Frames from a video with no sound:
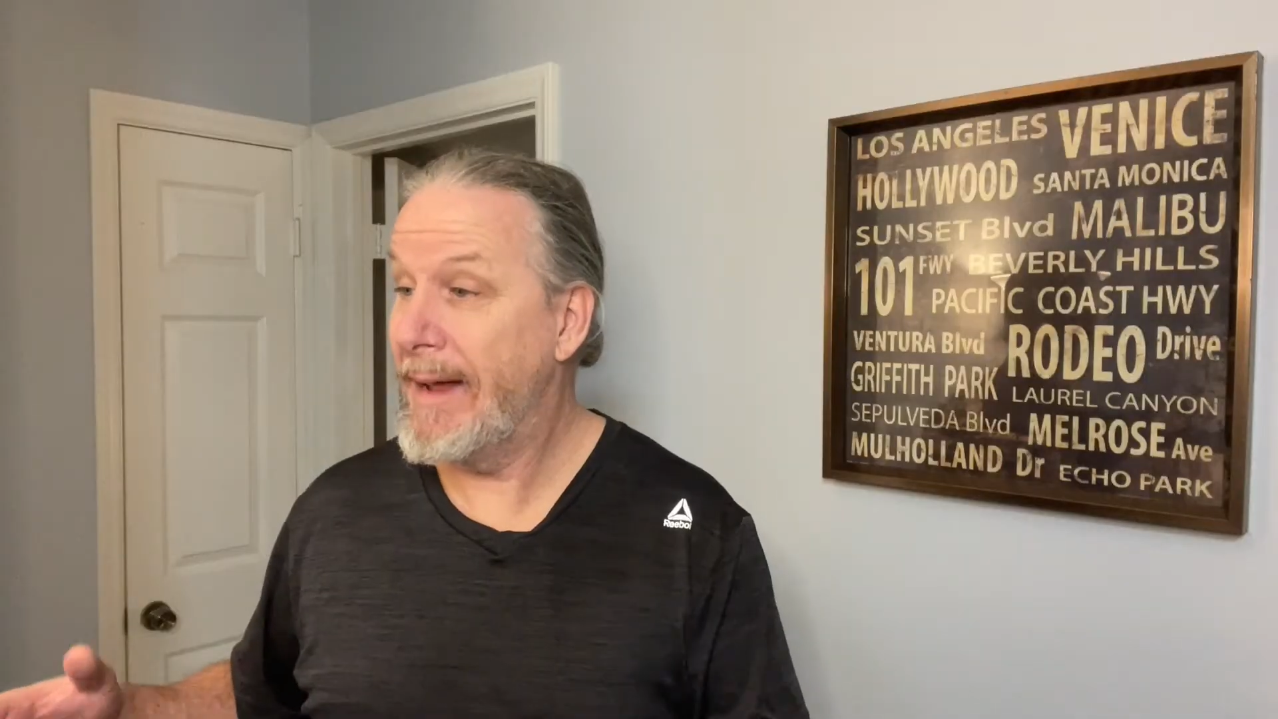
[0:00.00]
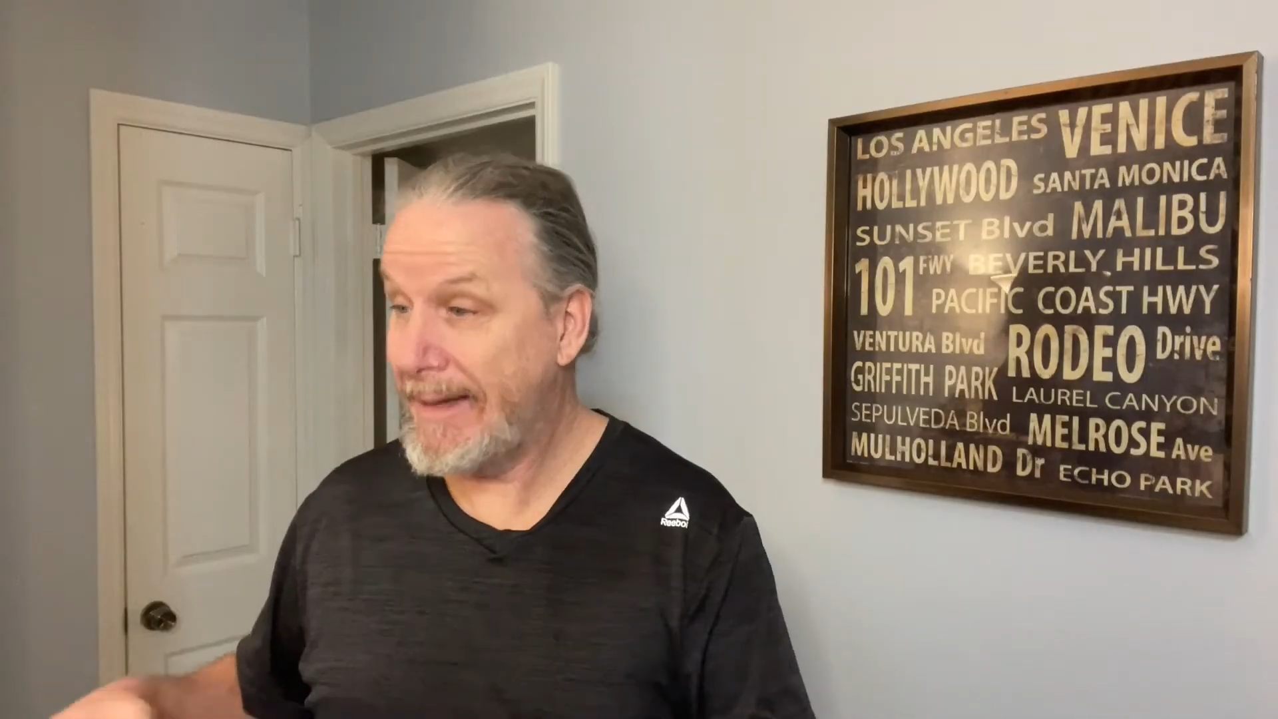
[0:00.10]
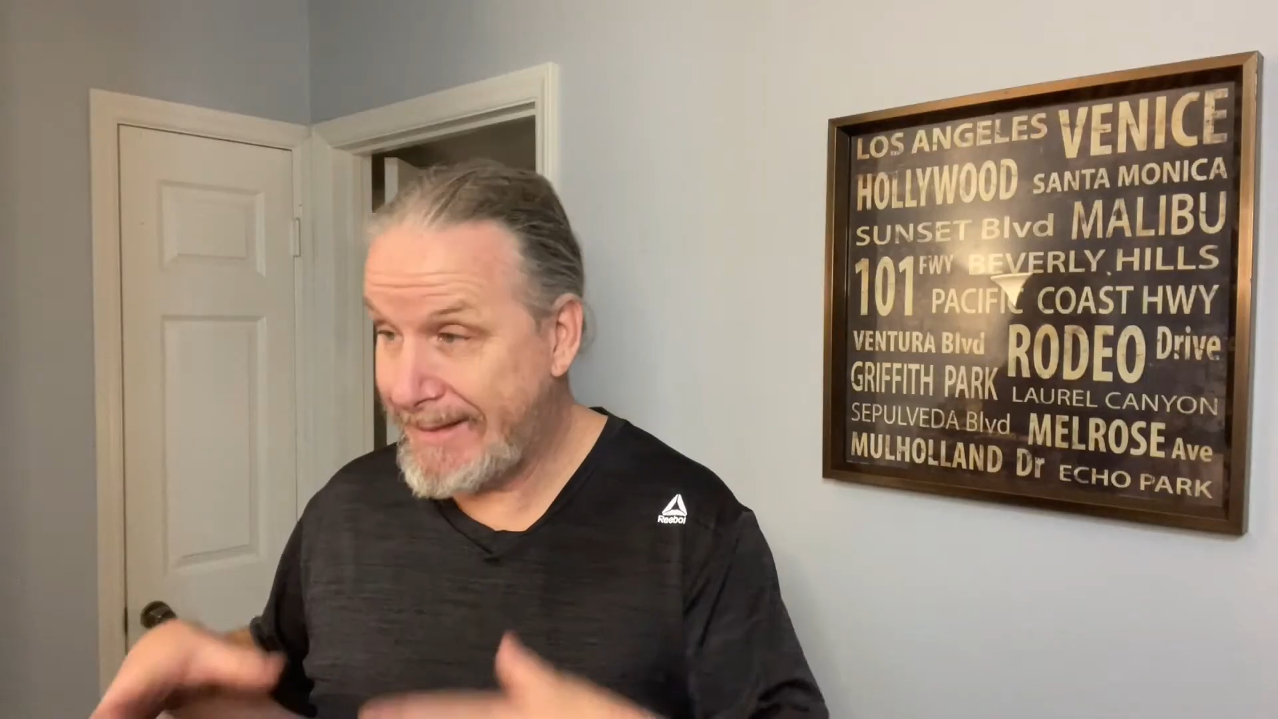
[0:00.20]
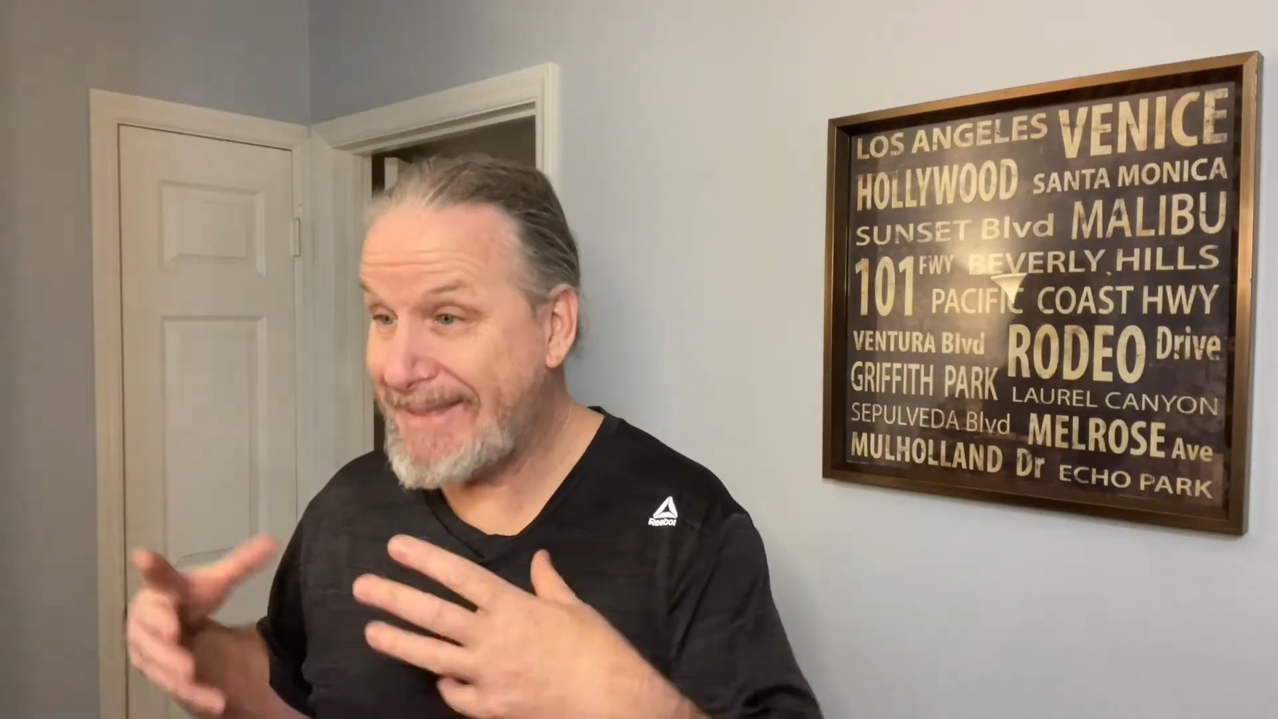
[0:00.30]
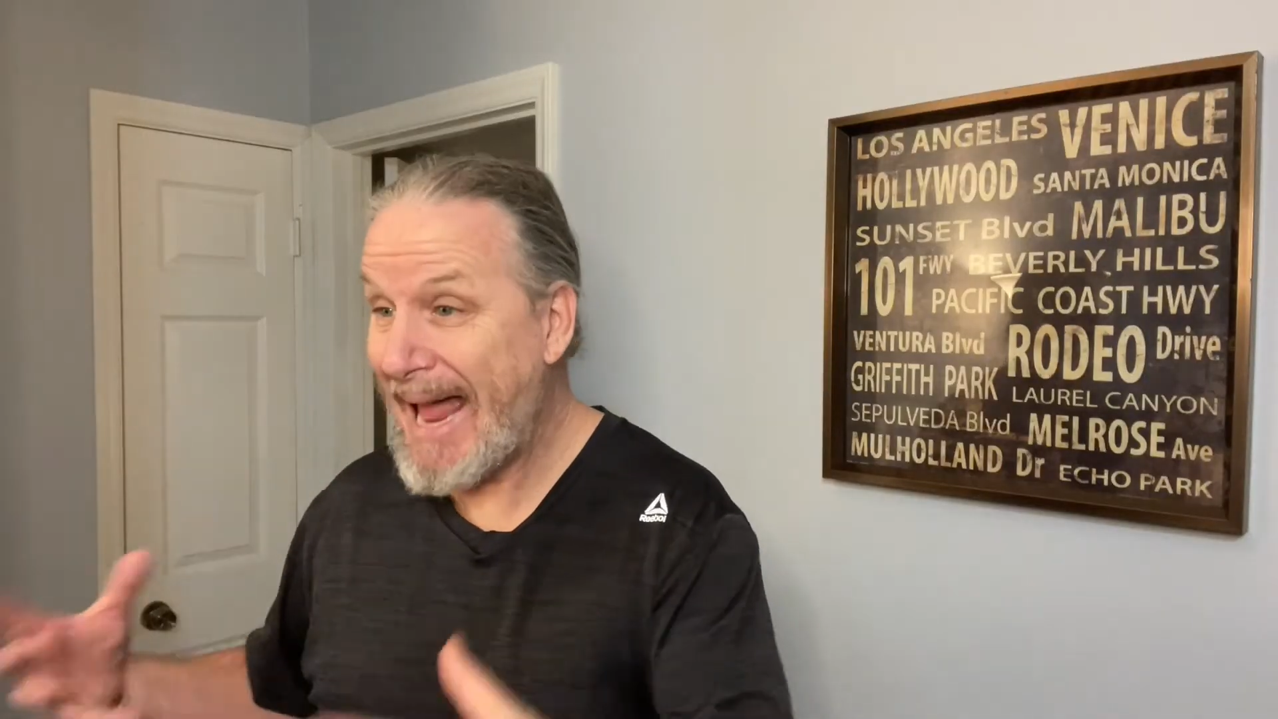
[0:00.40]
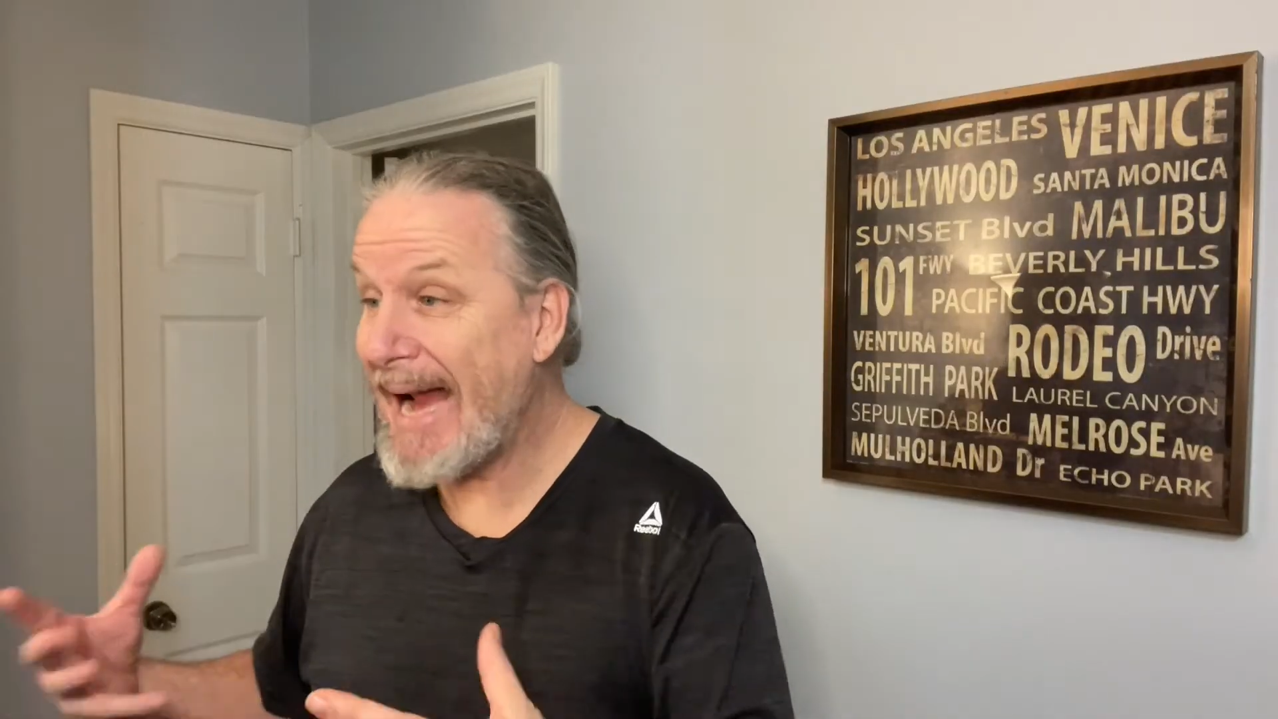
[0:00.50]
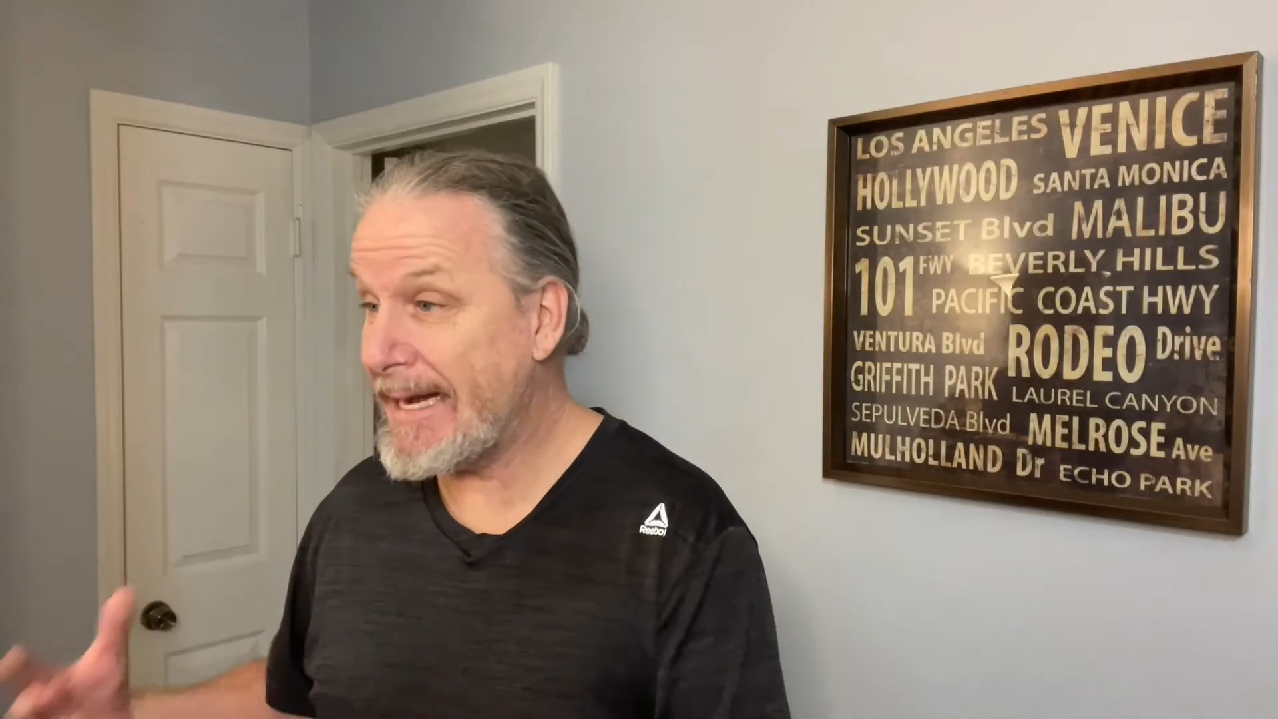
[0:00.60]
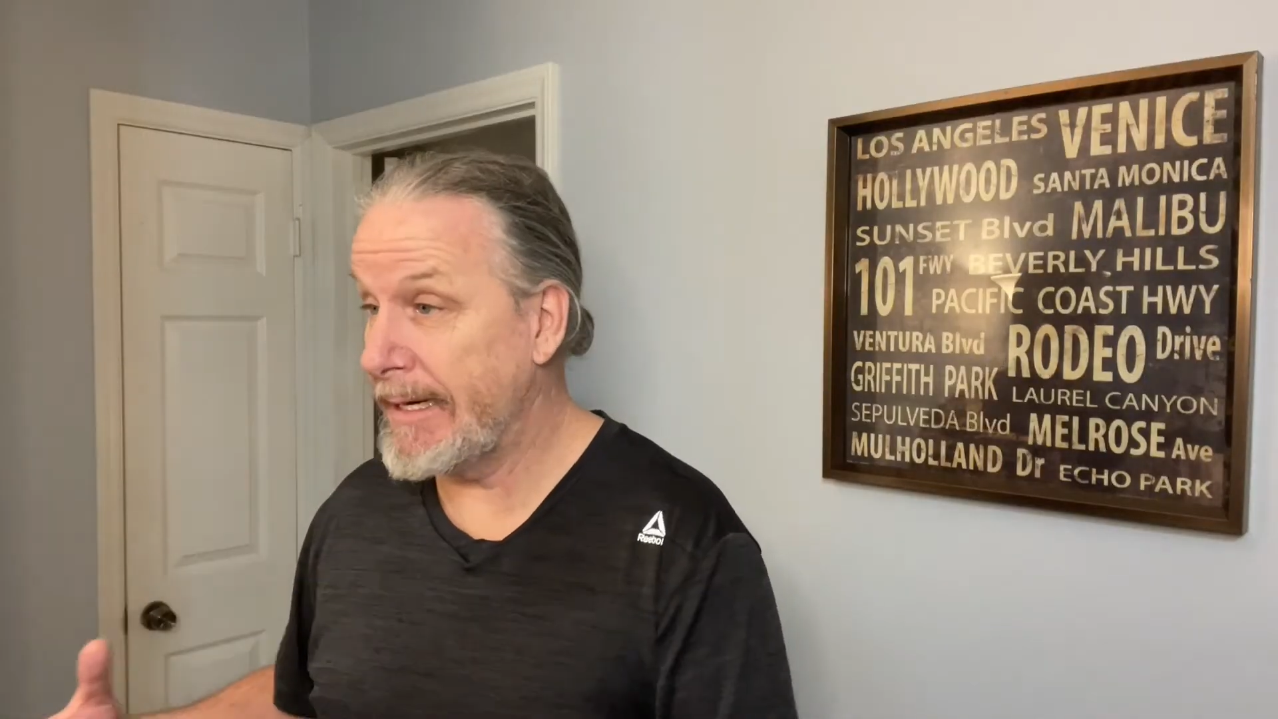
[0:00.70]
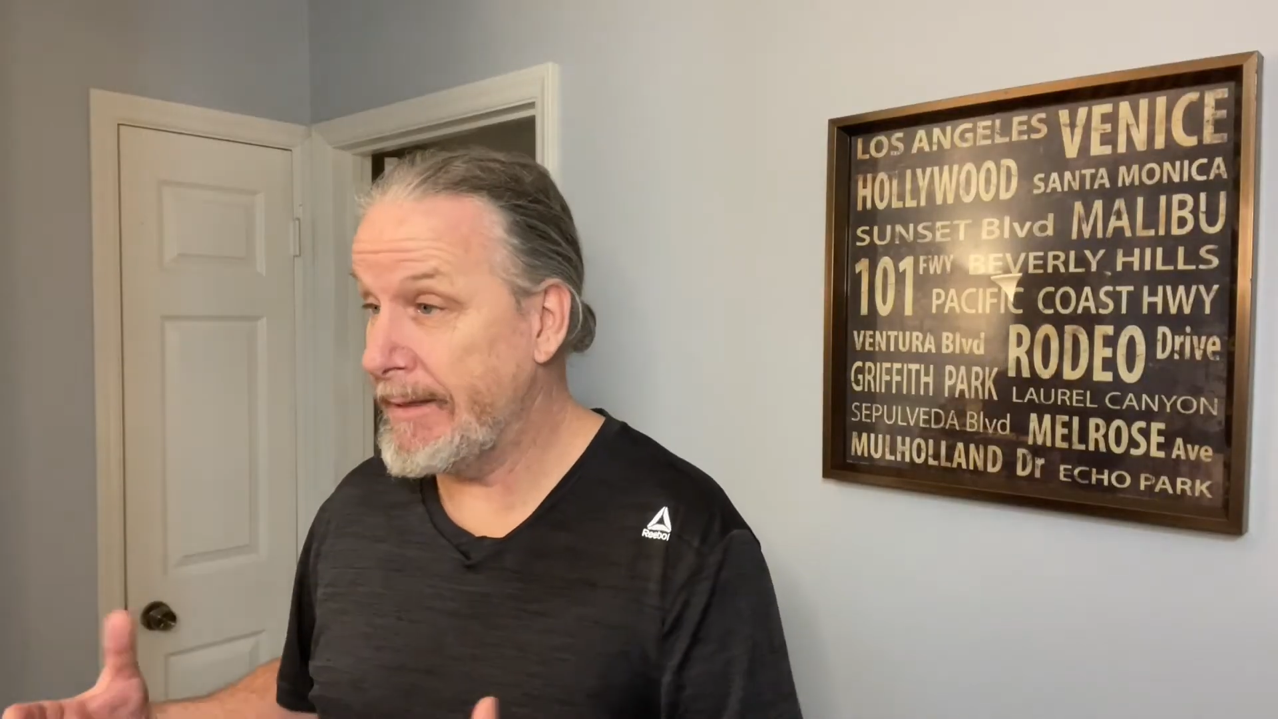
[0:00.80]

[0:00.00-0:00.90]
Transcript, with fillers: exactly